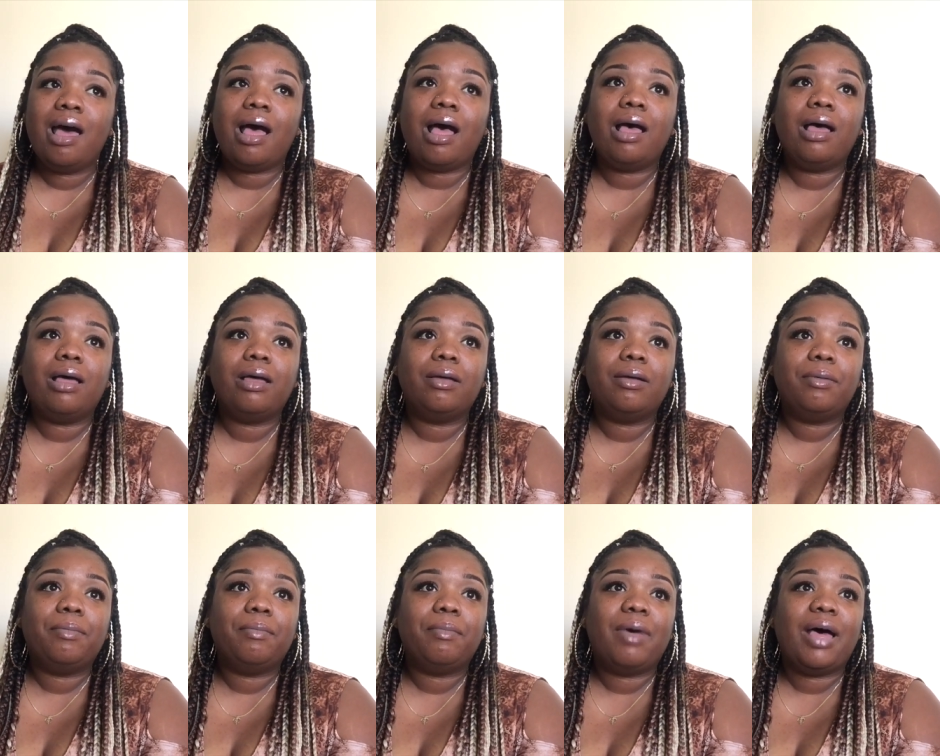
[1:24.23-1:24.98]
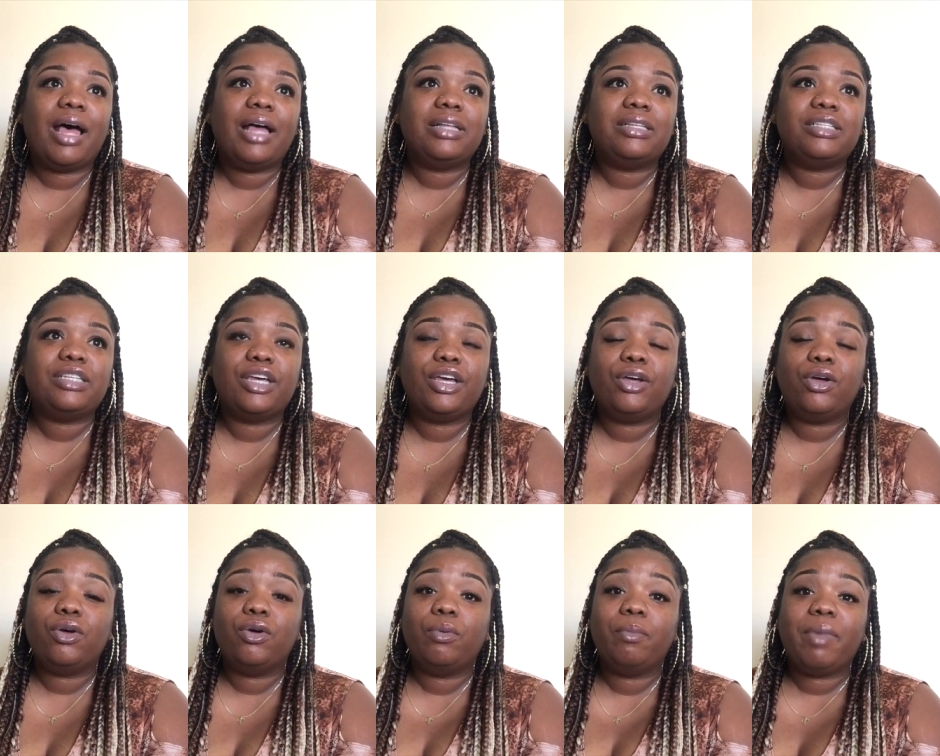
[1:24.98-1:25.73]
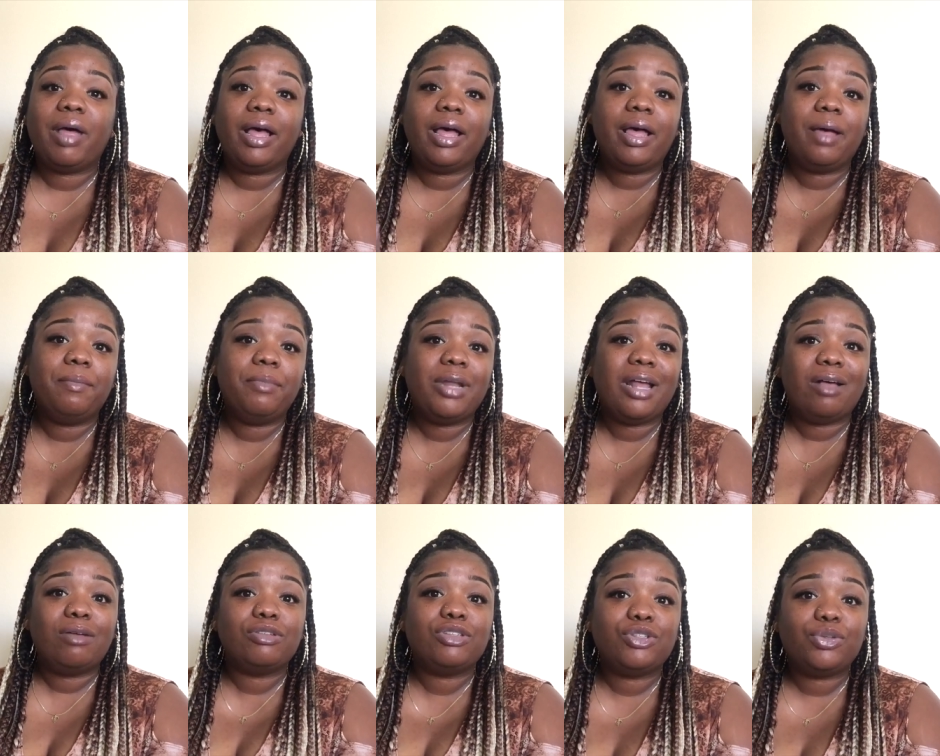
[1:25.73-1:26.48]
I tell my coming
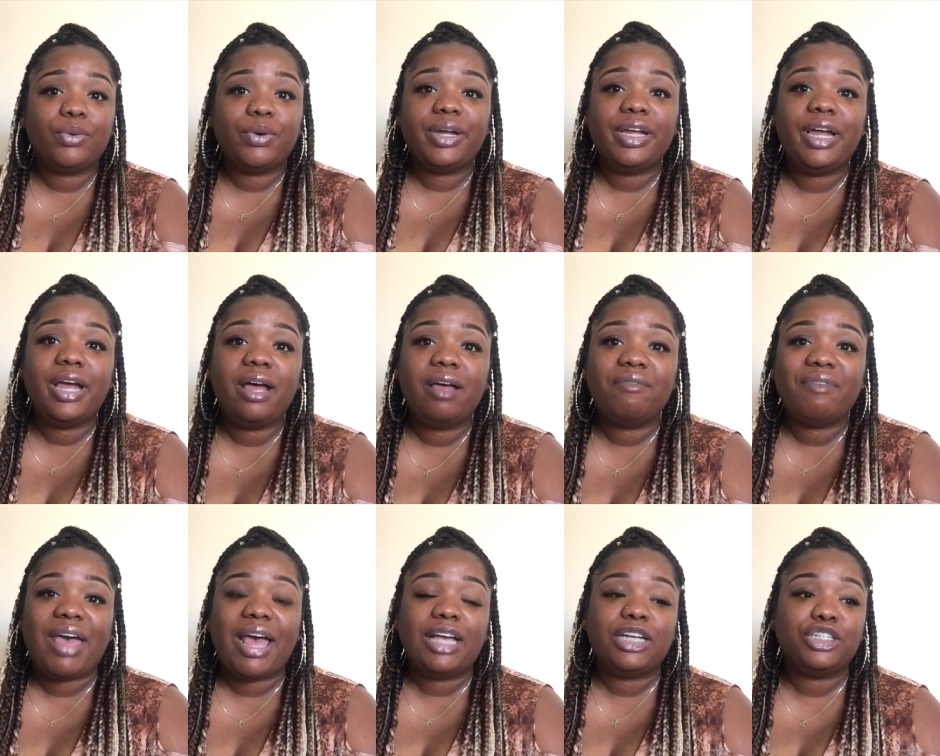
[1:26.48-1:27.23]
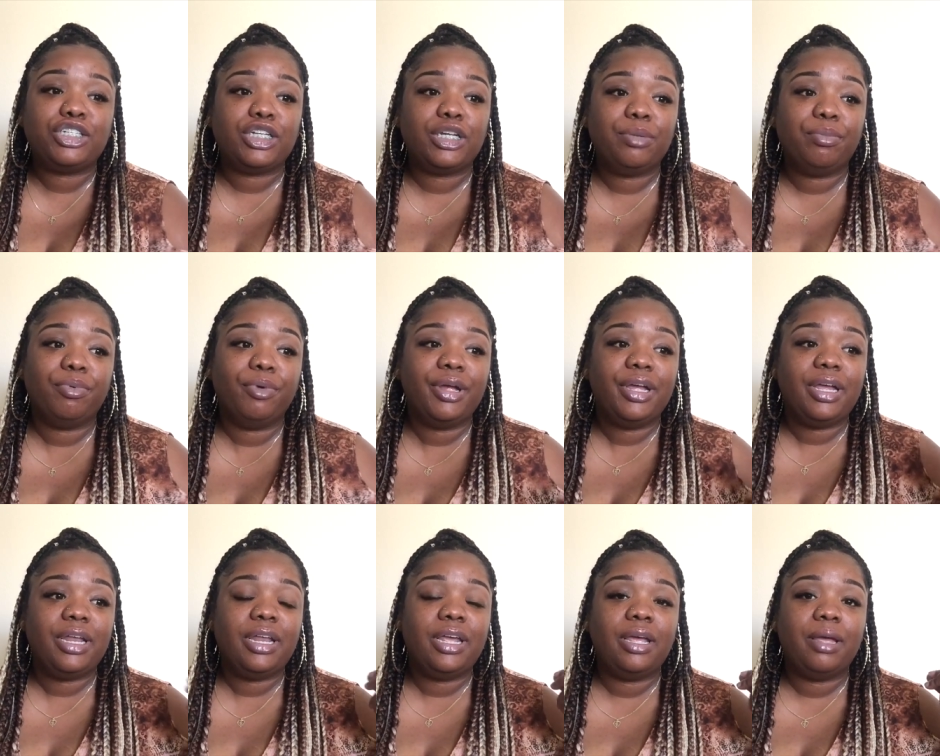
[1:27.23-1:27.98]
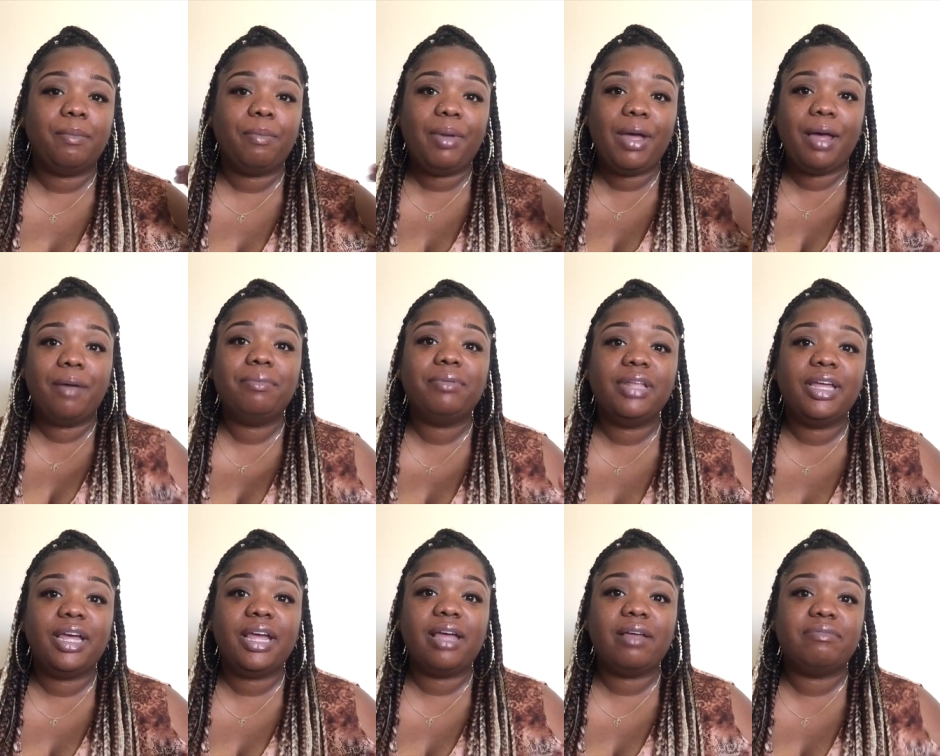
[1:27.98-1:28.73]
out story of actually bringing it
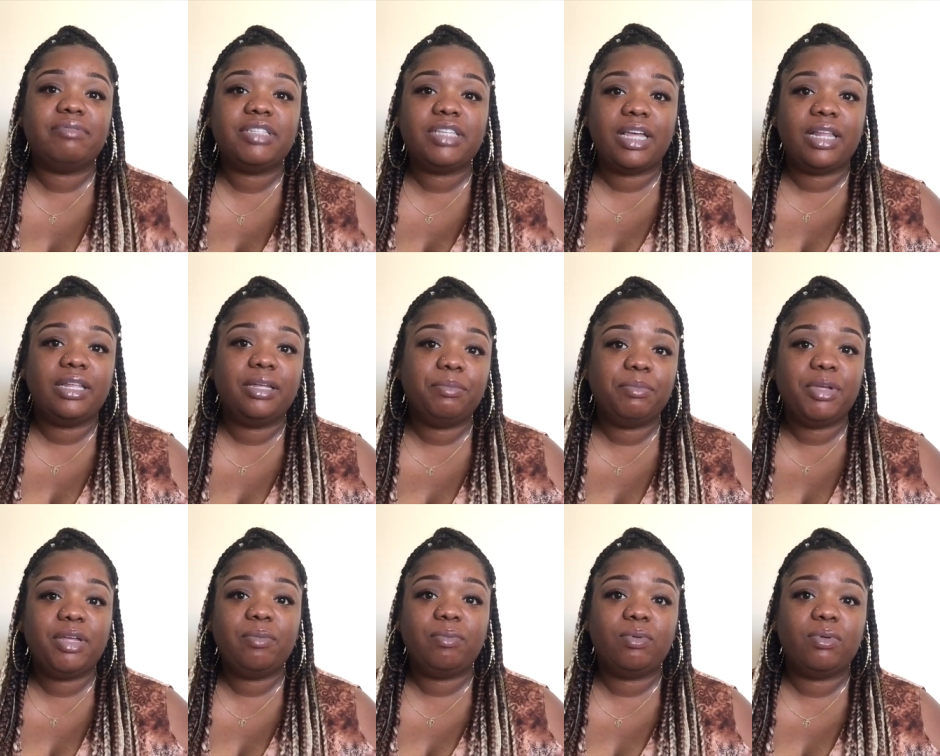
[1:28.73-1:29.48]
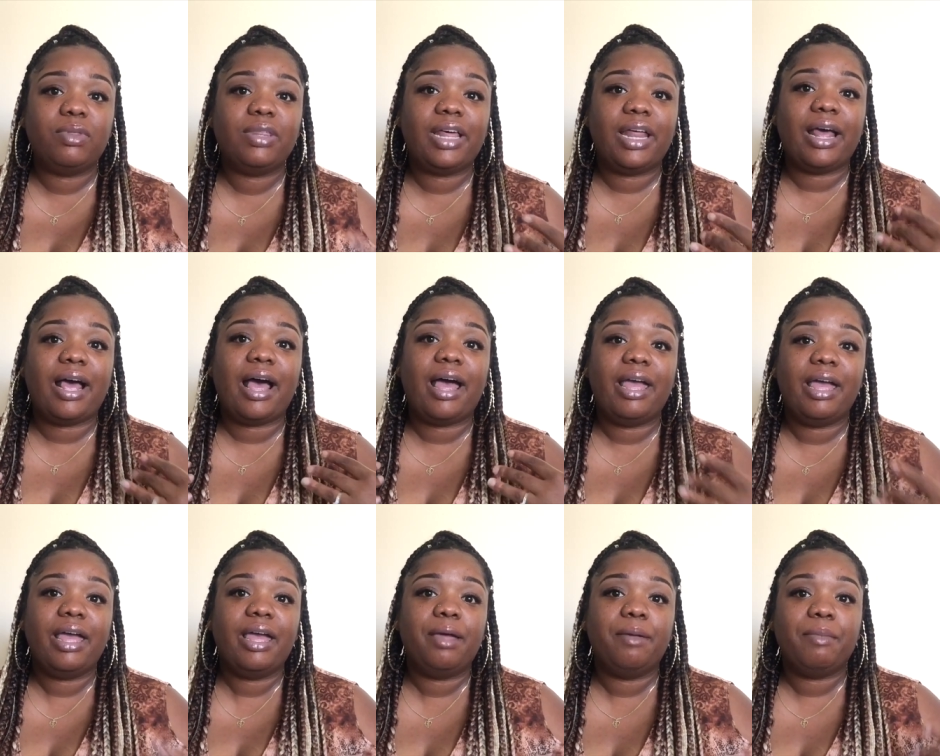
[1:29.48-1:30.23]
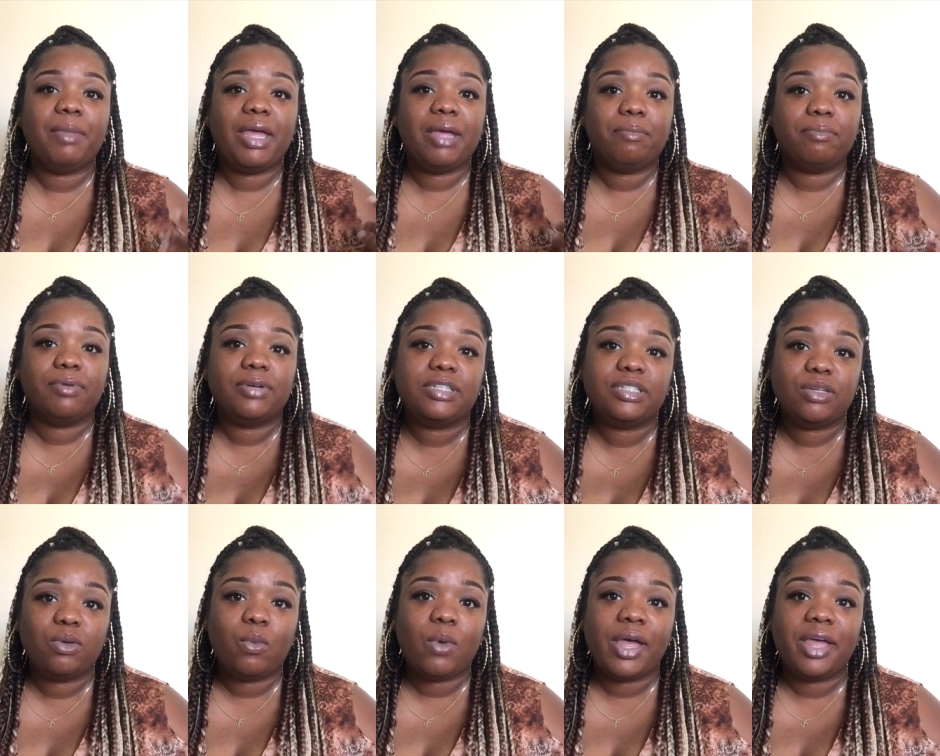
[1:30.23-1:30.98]
public, of telling people that I am a
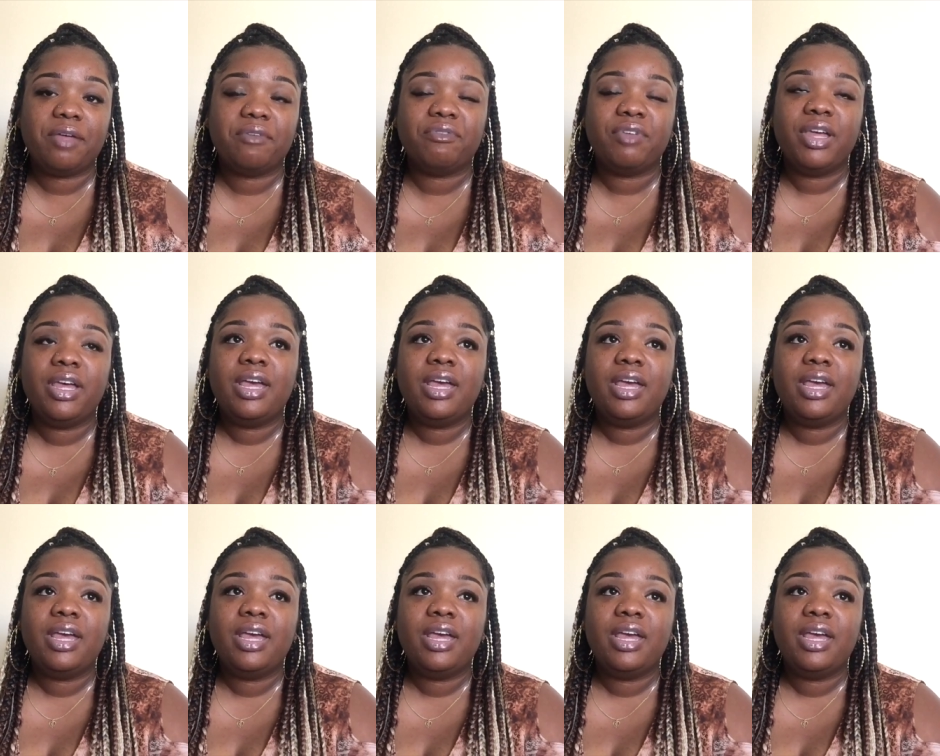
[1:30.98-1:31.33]
prison wife.